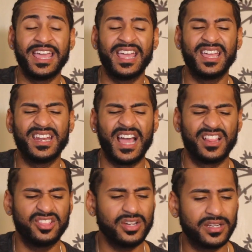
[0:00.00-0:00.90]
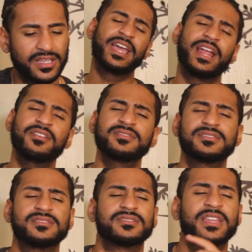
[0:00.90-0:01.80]
And I look and I
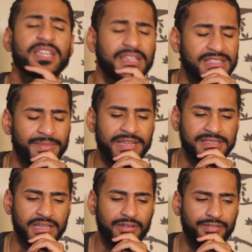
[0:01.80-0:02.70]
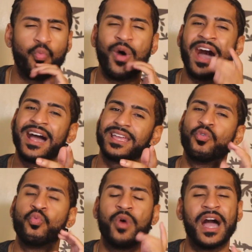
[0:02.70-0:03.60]
was thinking to myself, why?
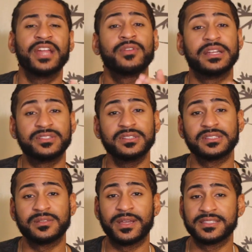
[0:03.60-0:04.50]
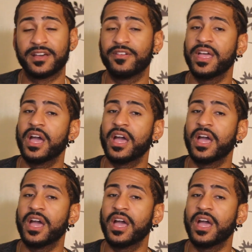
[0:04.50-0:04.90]
Why do I do this to myself?